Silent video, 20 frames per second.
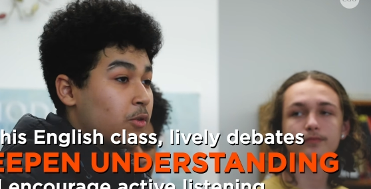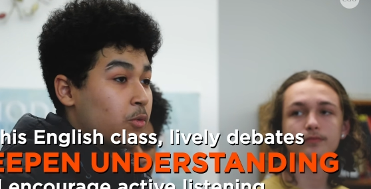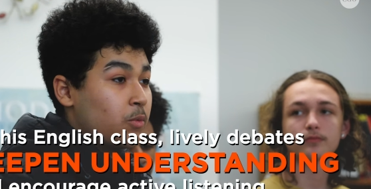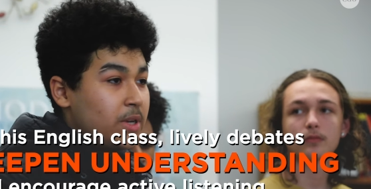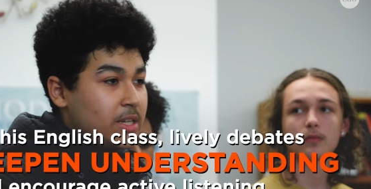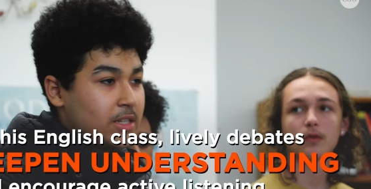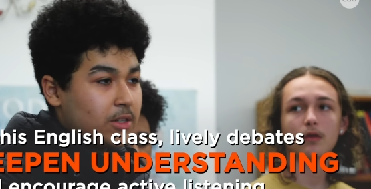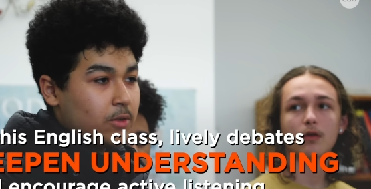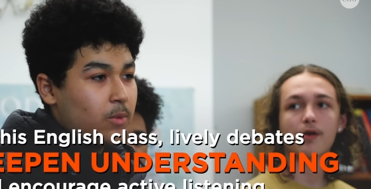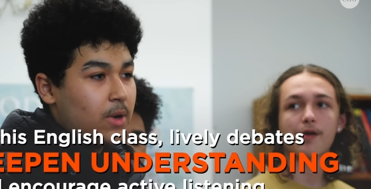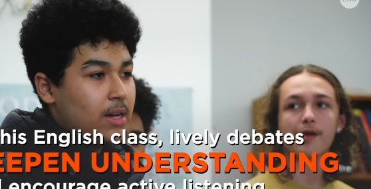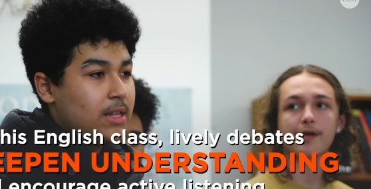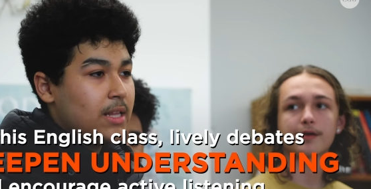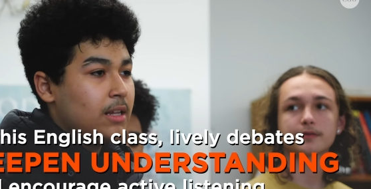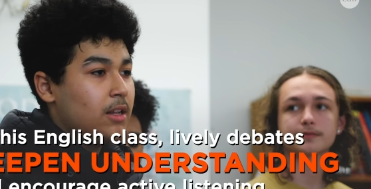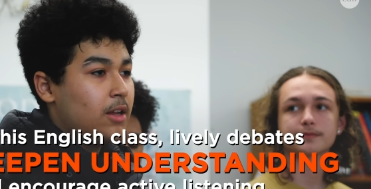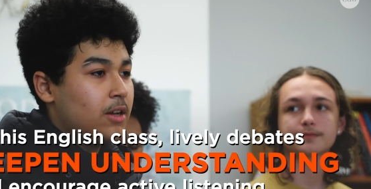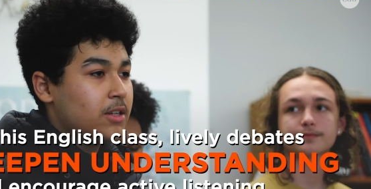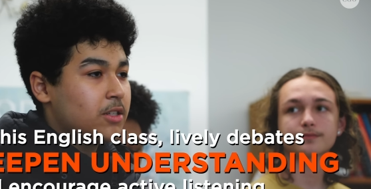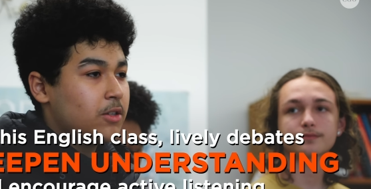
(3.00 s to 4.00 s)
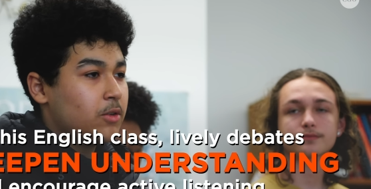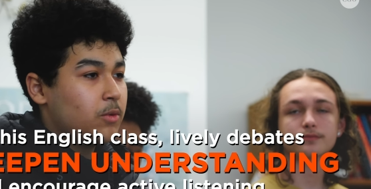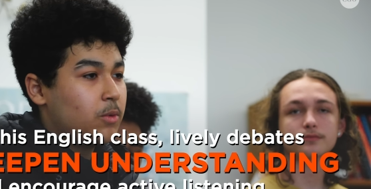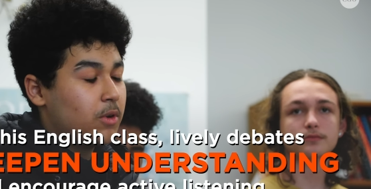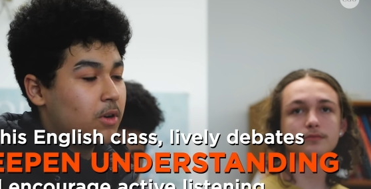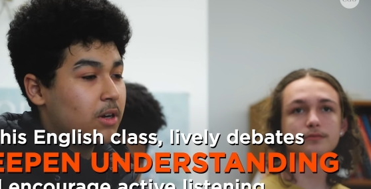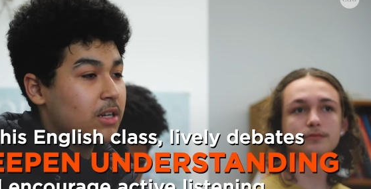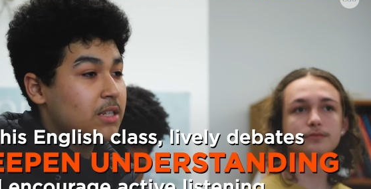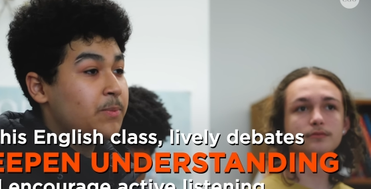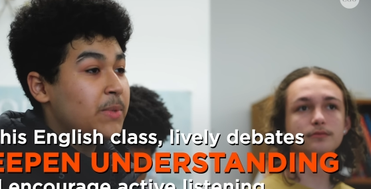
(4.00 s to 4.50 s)
Speaker 1: The reason why they lost the
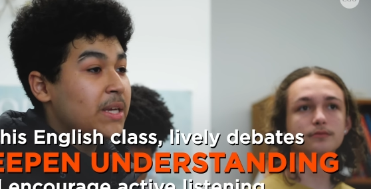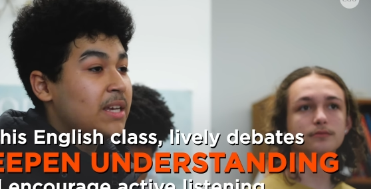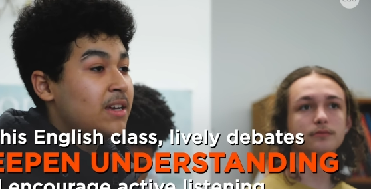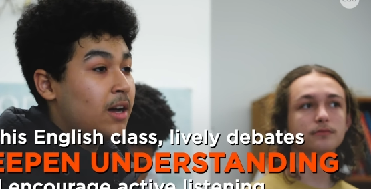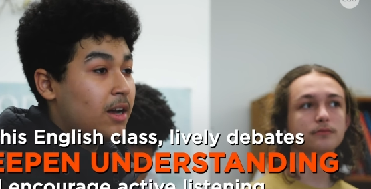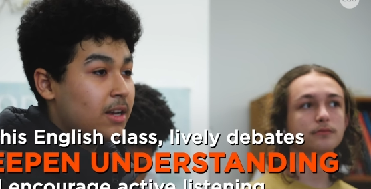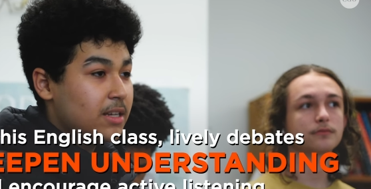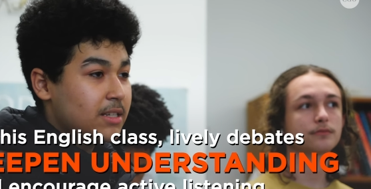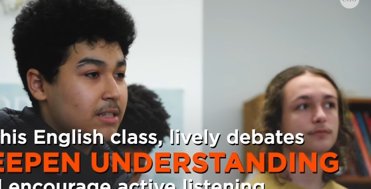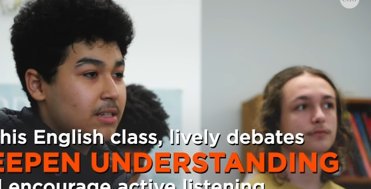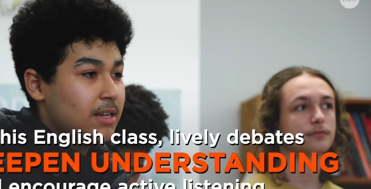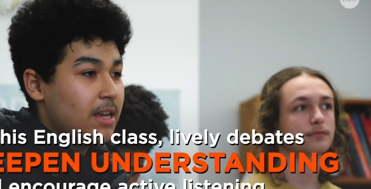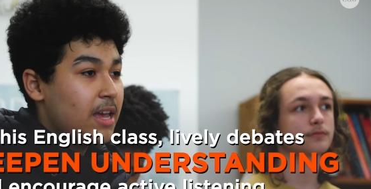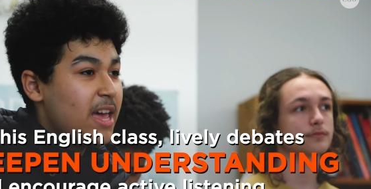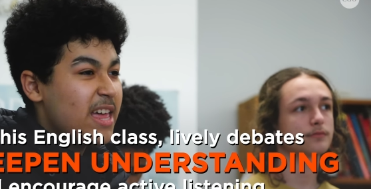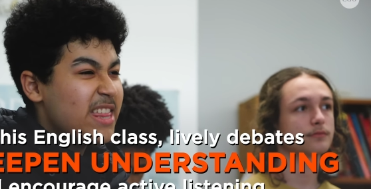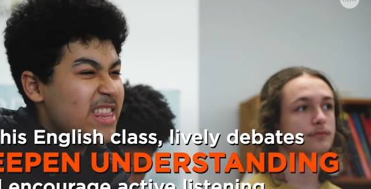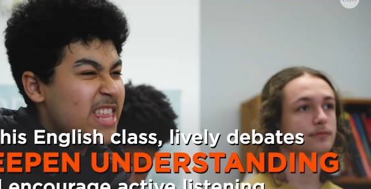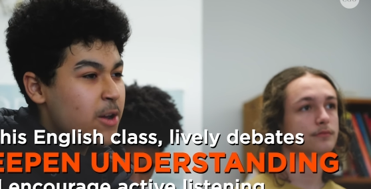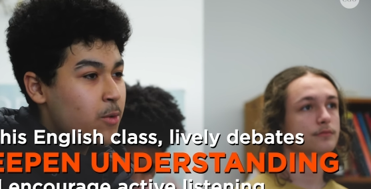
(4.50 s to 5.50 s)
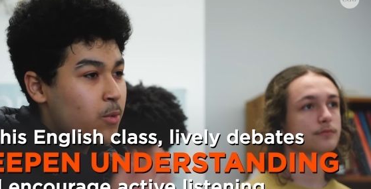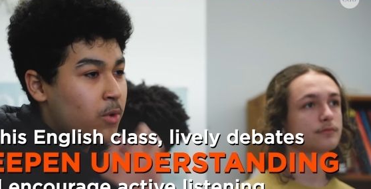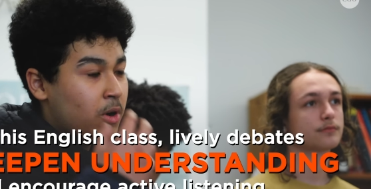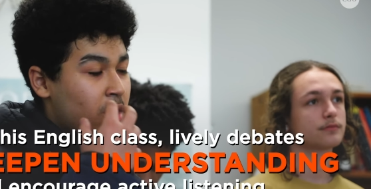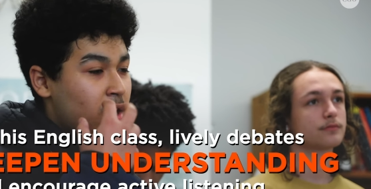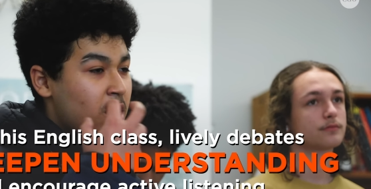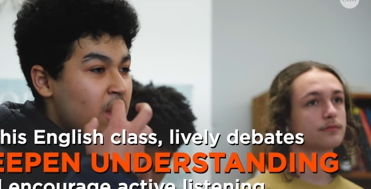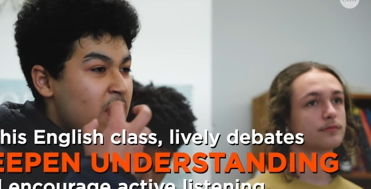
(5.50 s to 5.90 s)
war is because they were